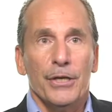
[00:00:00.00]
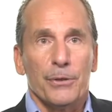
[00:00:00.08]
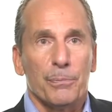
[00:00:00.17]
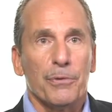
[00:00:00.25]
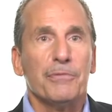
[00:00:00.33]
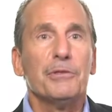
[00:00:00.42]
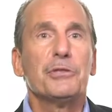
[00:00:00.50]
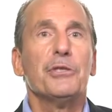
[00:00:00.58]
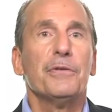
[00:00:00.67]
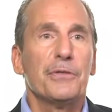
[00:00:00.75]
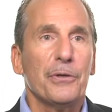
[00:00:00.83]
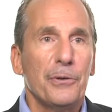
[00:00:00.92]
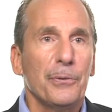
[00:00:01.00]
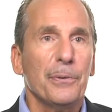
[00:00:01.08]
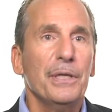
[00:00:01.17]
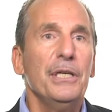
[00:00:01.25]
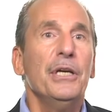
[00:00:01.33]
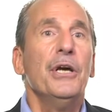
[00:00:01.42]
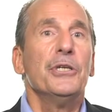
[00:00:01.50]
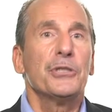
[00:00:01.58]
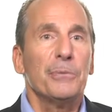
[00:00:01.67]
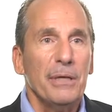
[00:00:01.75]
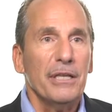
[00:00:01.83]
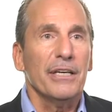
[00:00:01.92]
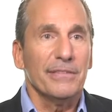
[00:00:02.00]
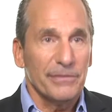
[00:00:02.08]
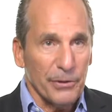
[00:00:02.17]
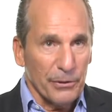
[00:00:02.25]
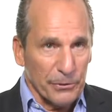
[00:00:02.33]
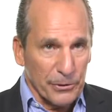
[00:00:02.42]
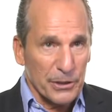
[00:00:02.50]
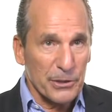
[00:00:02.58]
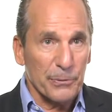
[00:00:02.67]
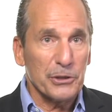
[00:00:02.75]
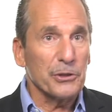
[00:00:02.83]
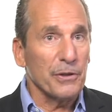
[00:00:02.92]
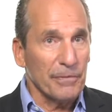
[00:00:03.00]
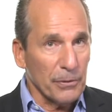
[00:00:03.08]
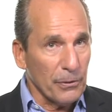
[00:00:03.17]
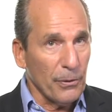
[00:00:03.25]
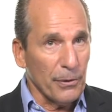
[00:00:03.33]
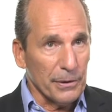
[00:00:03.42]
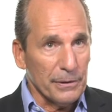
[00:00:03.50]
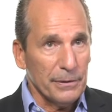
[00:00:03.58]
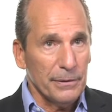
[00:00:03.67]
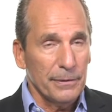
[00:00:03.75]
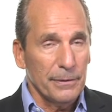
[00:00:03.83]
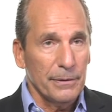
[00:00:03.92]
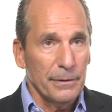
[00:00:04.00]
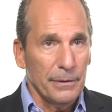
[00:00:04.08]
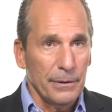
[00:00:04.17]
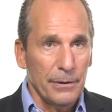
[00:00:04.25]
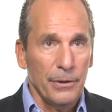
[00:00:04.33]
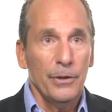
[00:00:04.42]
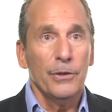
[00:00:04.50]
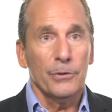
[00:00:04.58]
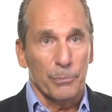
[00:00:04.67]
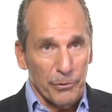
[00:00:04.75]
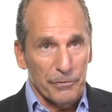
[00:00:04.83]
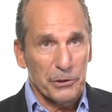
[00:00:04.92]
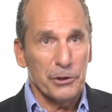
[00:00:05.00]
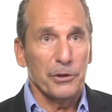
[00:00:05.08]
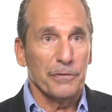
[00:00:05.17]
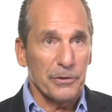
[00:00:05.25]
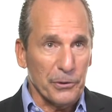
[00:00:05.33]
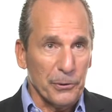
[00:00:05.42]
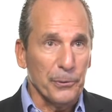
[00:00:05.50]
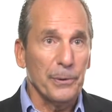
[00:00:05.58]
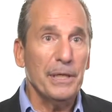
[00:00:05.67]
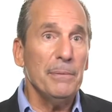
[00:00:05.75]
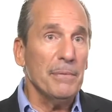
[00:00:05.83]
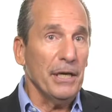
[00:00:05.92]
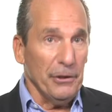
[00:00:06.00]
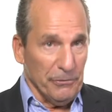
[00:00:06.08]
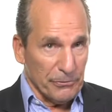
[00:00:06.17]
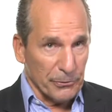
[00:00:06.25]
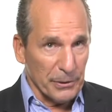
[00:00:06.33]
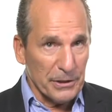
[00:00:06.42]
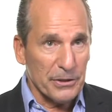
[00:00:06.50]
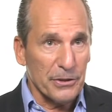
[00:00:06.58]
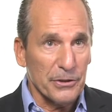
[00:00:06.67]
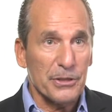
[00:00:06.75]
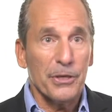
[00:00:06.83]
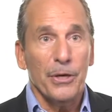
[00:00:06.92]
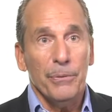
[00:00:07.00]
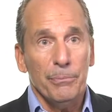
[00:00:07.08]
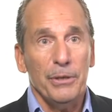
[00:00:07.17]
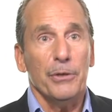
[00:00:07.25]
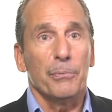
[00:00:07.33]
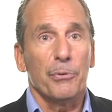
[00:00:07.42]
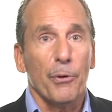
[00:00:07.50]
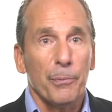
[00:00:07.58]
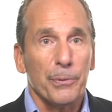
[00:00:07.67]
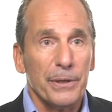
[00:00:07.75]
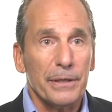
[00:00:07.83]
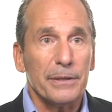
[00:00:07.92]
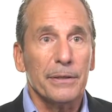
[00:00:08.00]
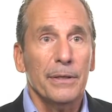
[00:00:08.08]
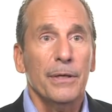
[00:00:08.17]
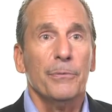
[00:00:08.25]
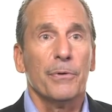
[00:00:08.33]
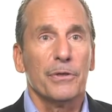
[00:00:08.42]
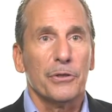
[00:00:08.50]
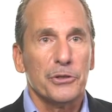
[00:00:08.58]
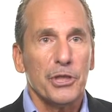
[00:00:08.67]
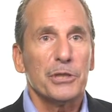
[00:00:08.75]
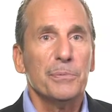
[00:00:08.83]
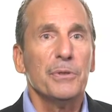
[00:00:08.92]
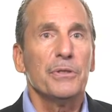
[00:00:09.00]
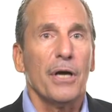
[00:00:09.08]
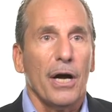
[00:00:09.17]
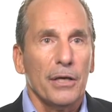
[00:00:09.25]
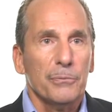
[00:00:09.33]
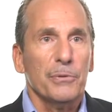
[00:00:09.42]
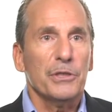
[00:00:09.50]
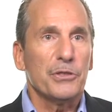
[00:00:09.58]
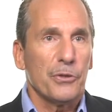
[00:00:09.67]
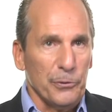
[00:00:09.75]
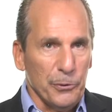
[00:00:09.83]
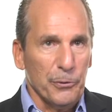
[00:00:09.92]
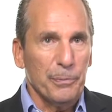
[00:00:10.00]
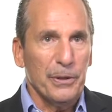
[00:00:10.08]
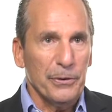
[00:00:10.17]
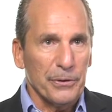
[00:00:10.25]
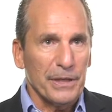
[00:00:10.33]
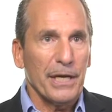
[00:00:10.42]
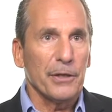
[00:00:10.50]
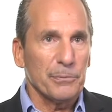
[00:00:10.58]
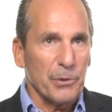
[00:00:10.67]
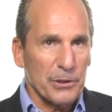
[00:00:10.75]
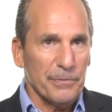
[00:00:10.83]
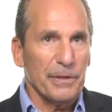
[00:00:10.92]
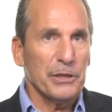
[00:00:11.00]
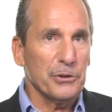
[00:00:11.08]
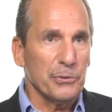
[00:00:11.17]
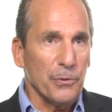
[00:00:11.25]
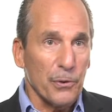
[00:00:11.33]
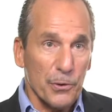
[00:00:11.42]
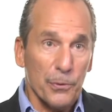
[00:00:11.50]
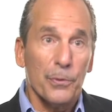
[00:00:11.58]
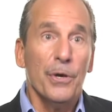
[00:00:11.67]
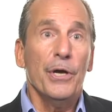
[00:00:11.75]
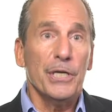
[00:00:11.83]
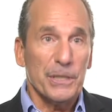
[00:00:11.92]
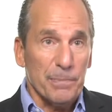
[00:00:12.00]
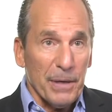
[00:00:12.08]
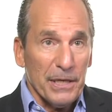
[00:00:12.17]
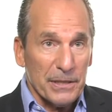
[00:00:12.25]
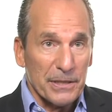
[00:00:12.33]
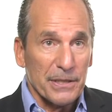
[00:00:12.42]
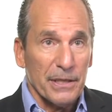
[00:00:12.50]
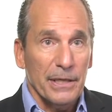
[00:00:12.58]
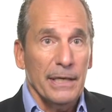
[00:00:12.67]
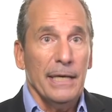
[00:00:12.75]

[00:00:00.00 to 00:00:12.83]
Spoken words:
the provision of security should be left to the discretion of the court. The provision of security may, for instance, be appropriate where the judgment on which the European Account Preservation Order is based